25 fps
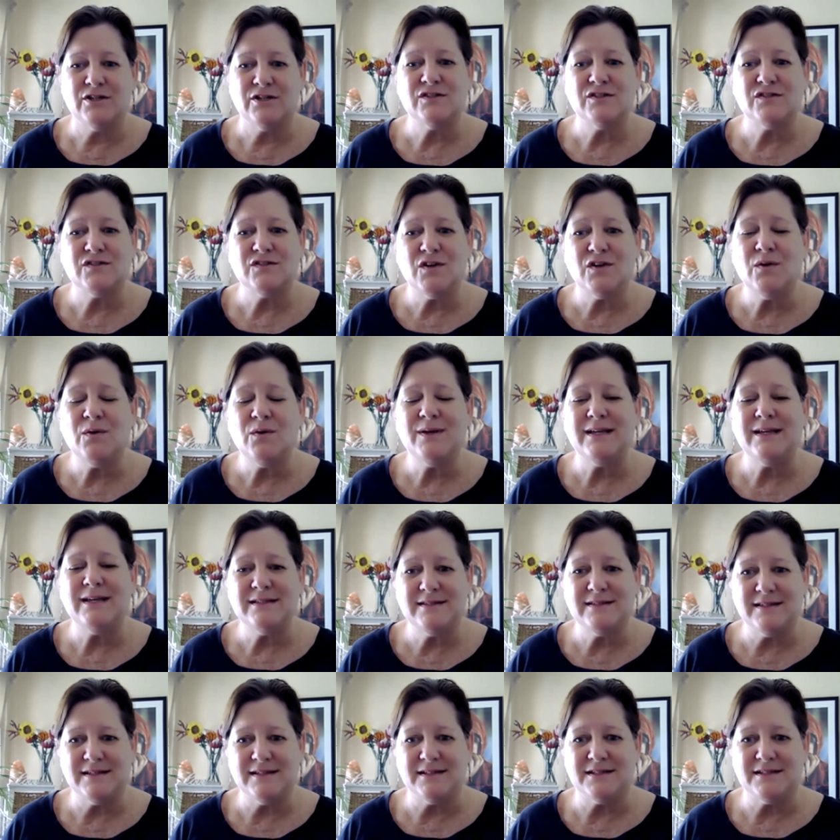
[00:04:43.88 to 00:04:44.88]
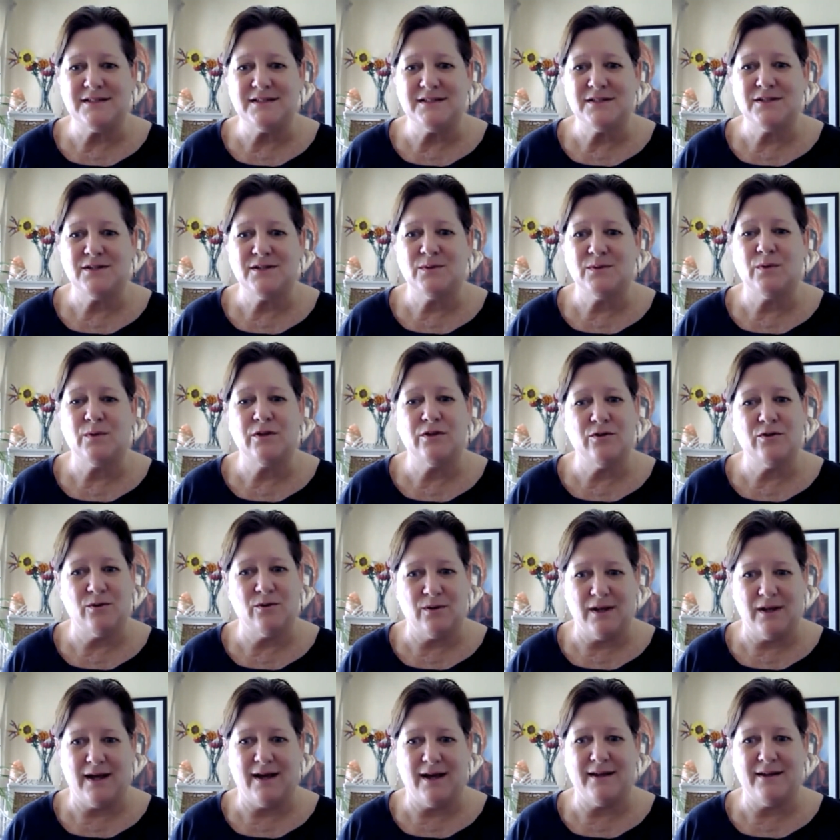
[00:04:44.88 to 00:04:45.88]
so is it with
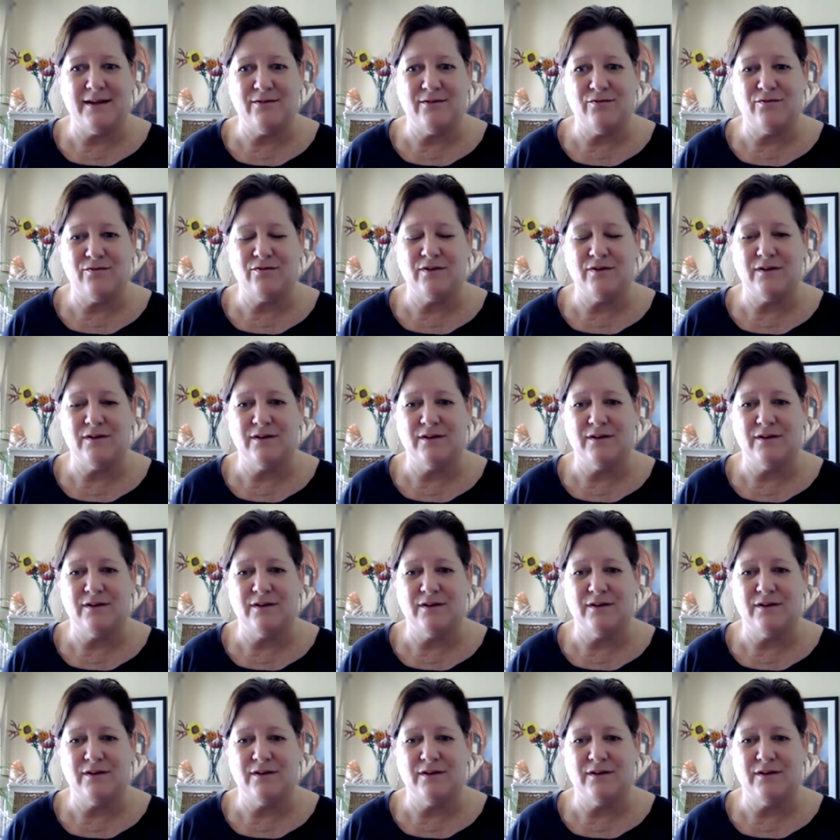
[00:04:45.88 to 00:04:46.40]
your life.